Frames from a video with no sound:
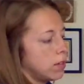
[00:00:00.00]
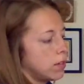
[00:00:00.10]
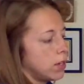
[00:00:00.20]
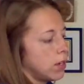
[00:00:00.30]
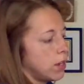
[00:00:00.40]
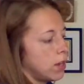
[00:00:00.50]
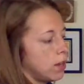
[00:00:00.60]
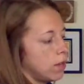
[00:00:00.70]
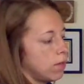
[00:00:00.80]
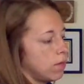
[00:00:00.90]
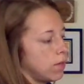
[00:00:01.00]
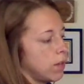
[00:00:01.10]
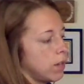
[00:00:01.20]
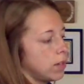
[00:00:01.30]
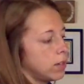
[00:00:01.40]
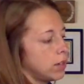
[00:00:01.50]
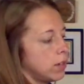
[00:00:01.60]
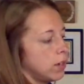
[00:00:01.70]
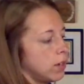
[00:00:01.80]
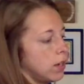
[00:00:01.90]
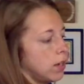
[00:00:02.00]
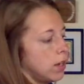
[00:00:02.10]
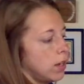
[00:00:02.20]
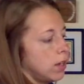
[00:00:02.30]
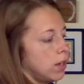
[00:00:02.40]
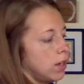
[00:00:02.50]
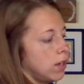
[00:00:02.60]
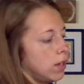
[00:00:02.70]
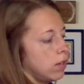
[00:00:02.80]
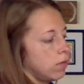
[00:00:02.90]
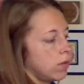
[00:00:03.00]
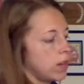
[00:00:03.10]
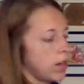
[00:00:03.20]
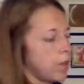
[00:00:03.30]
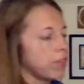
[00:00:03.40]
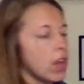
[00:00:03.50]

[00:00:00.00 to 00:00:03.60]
TVs right there.